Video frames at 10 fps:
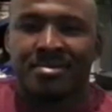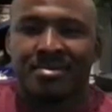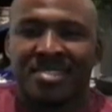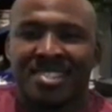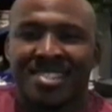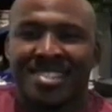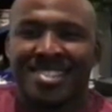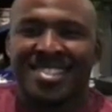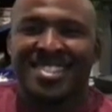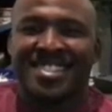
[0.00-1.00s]

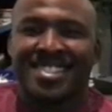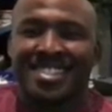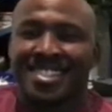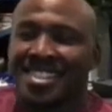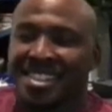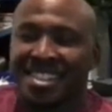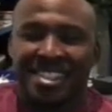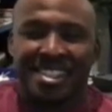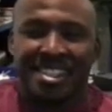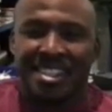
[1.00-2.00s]

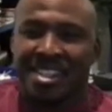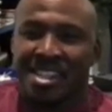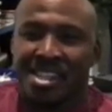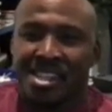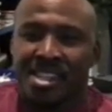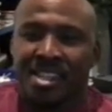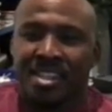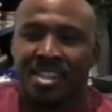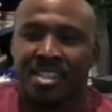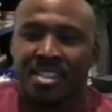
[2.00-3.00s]

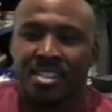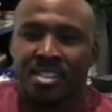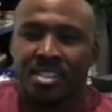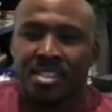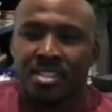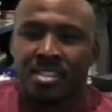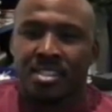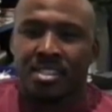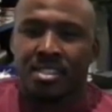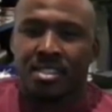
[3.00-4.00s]

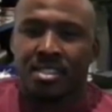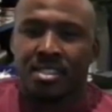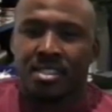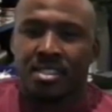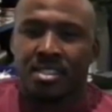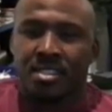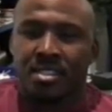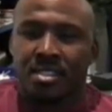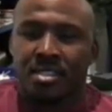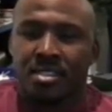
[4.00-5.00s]

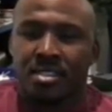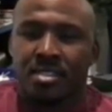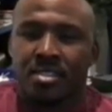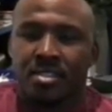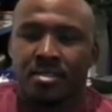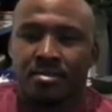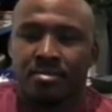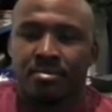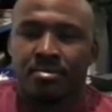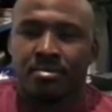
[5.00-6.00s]

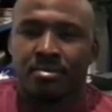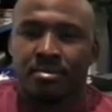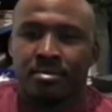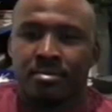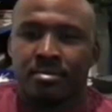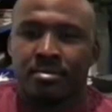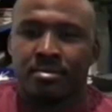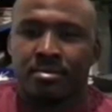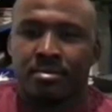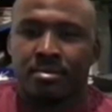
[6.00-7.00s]

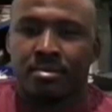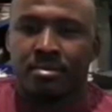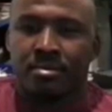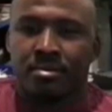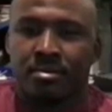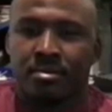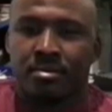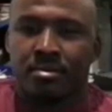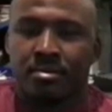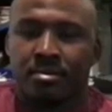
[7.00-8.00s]
This person isn't speaking.